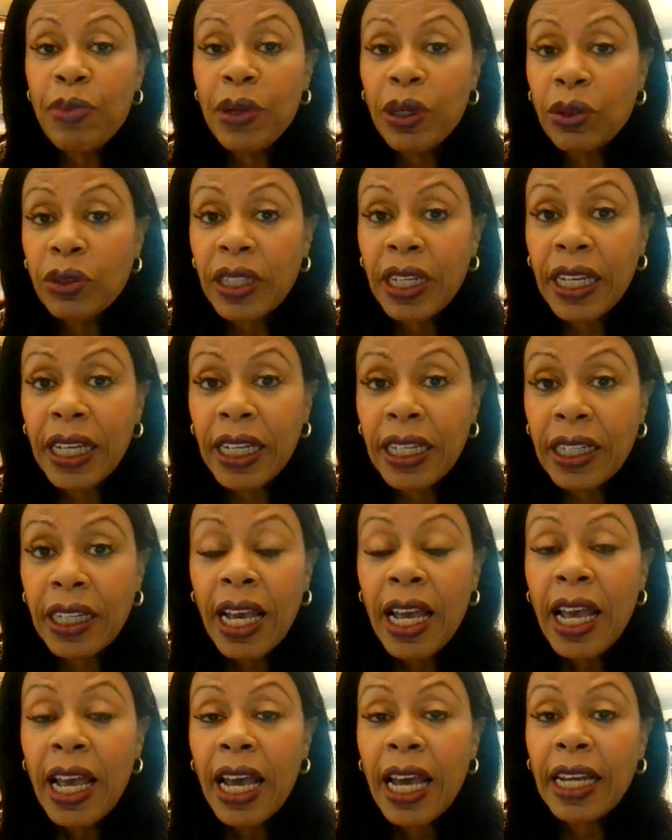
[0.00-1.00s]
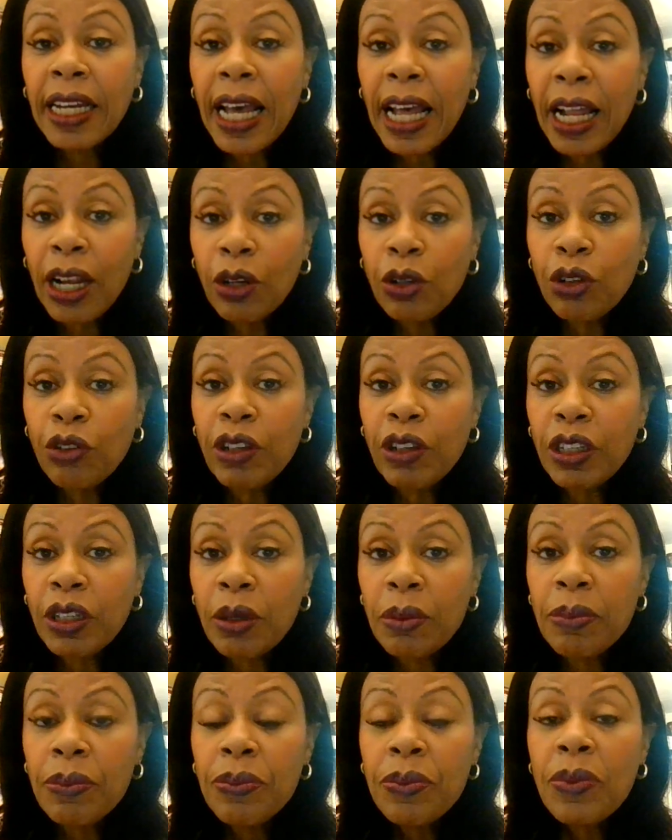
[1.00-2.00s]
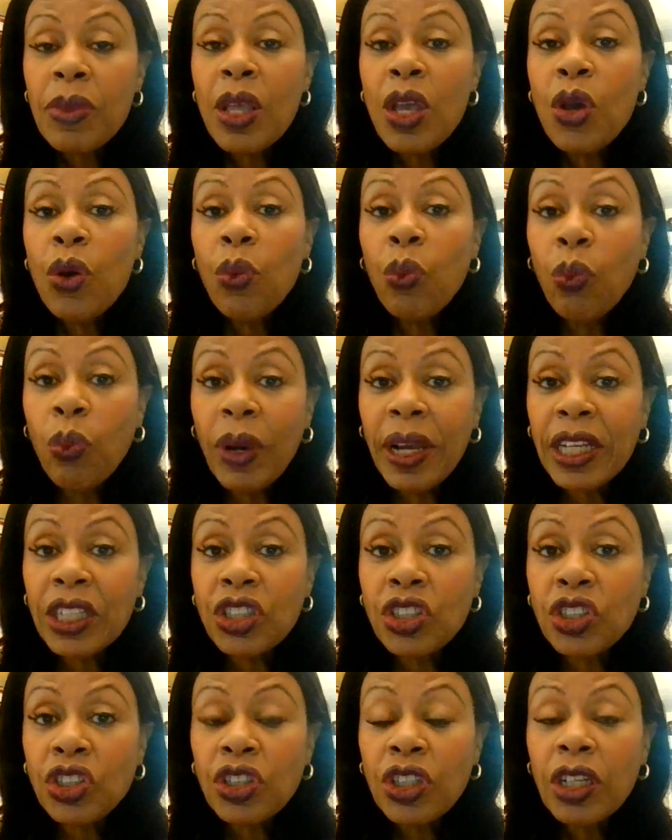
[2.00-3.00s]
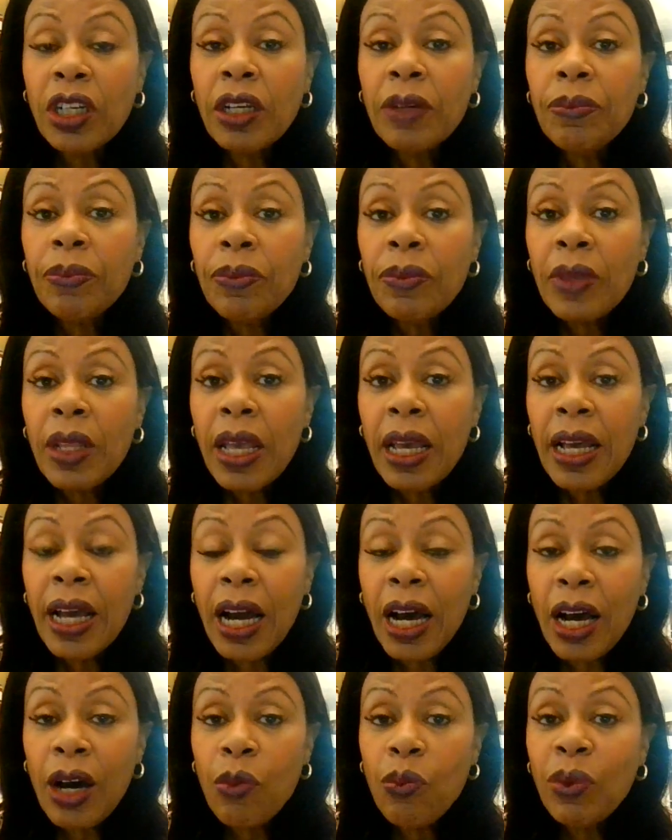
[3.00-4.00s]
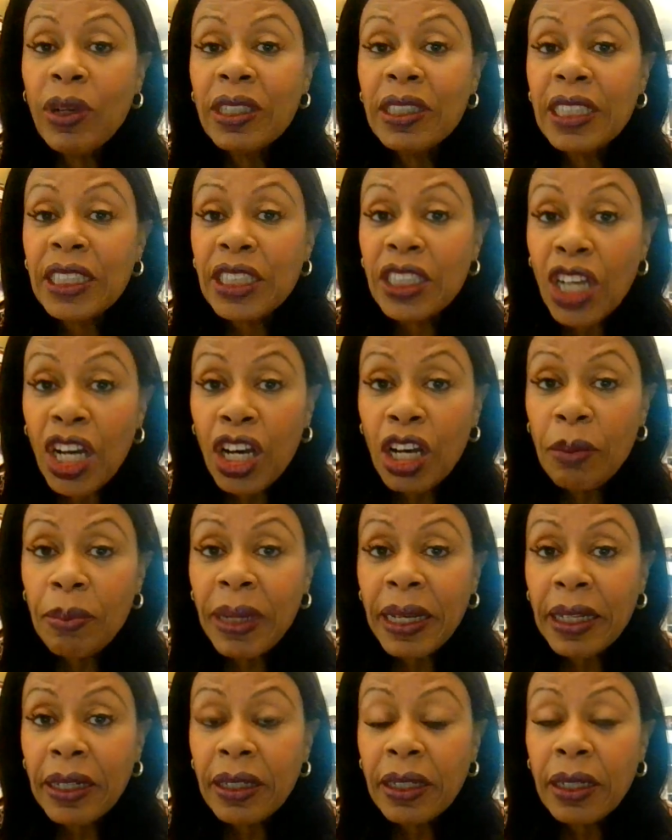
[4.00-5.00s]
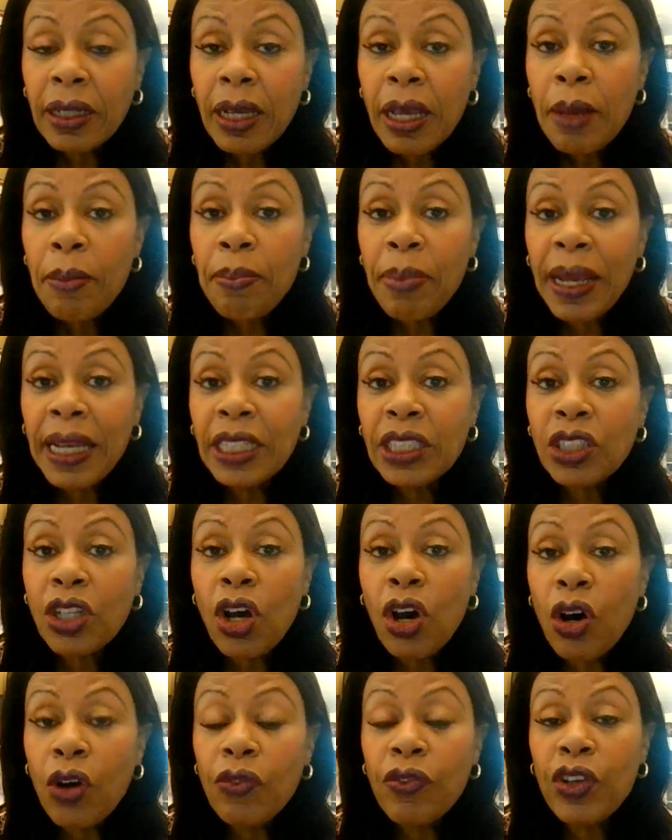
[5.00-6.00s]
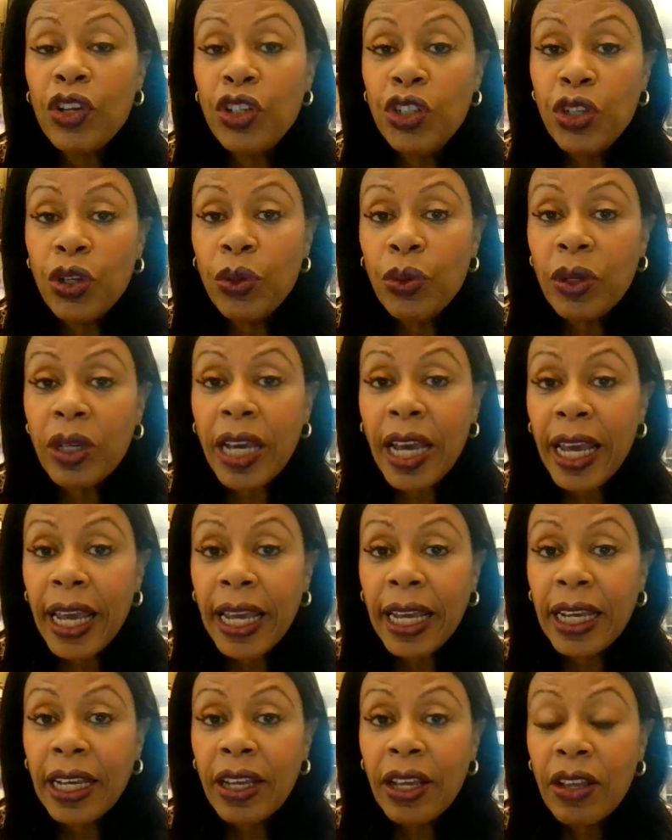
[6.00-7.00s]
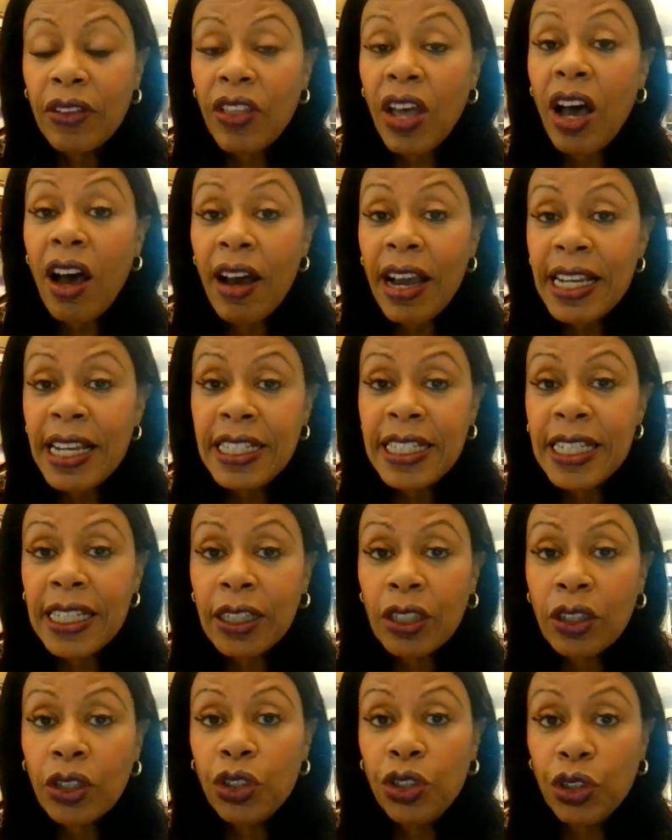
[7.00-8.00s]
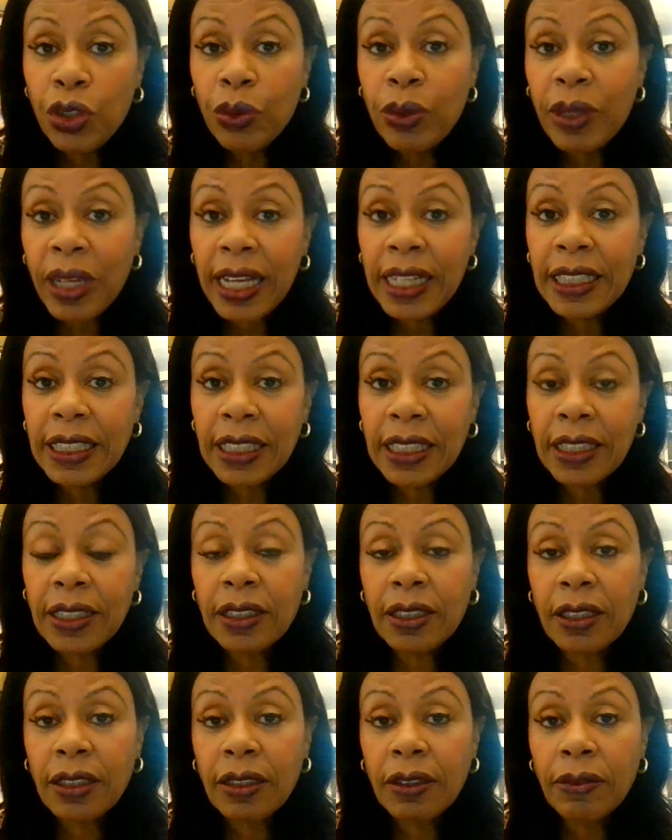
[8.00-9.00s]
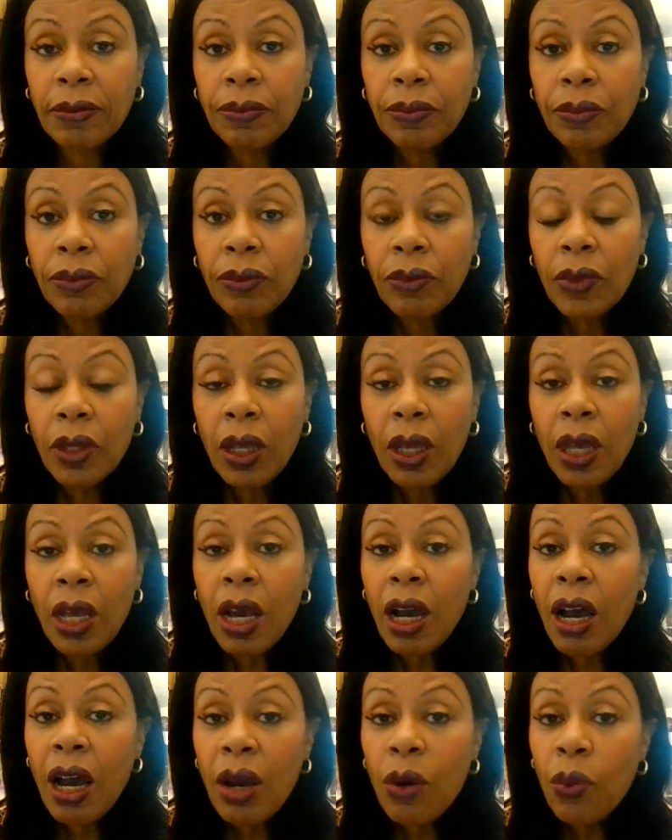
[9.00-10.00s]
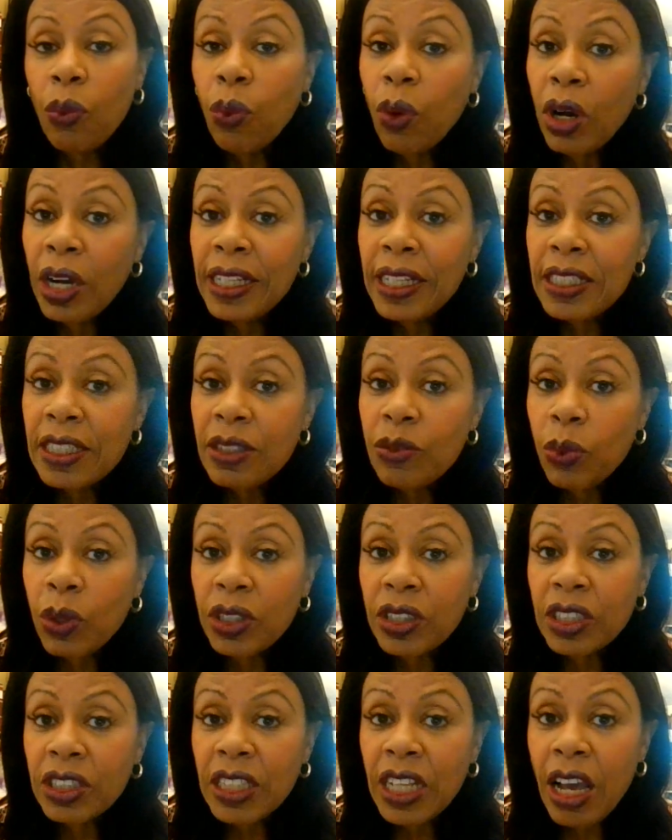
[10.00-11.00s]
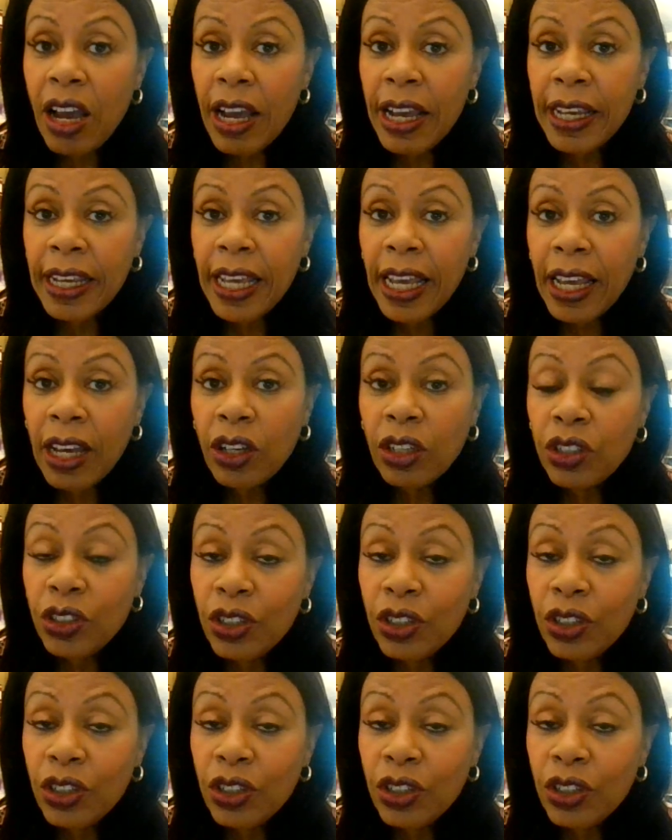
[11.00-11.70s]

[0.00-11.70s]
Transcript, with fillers: built in an algorithm which um, will determine based on the UK, the ideal UK citizen. What is what does the IK,